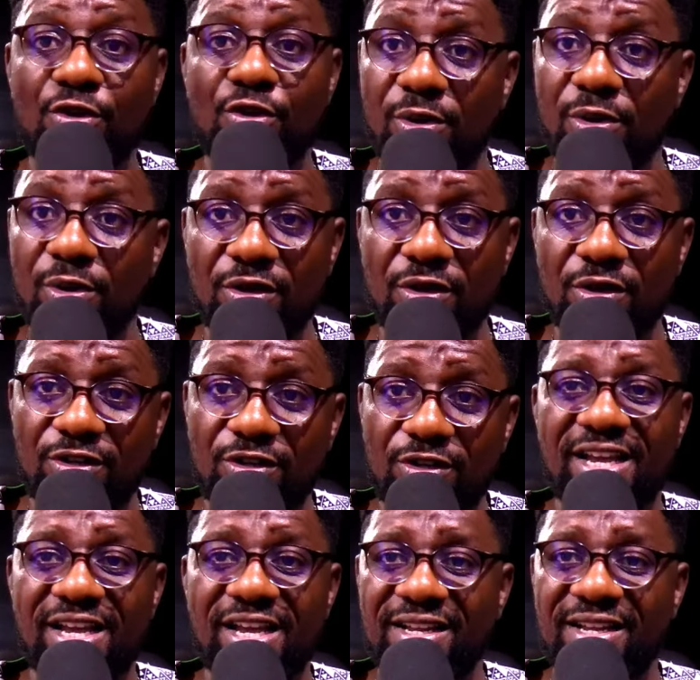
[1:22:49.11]
contacts,
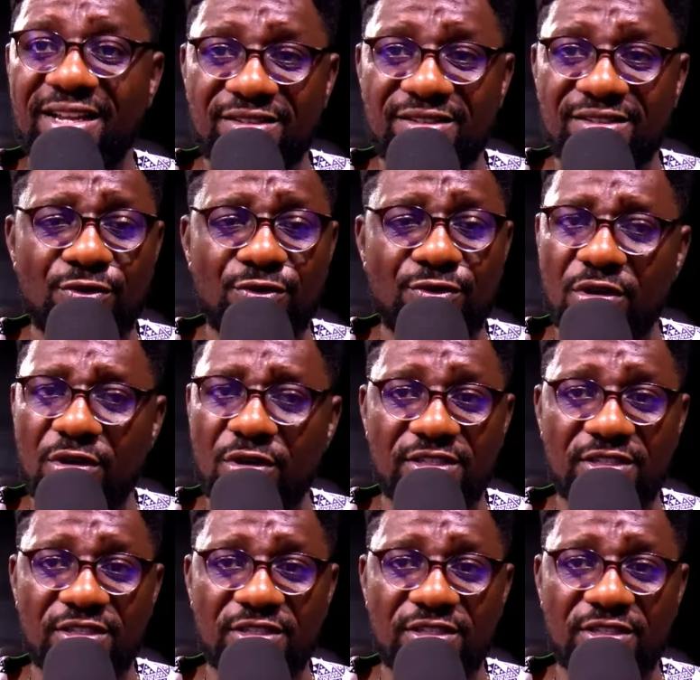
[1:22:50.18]
info, all these things.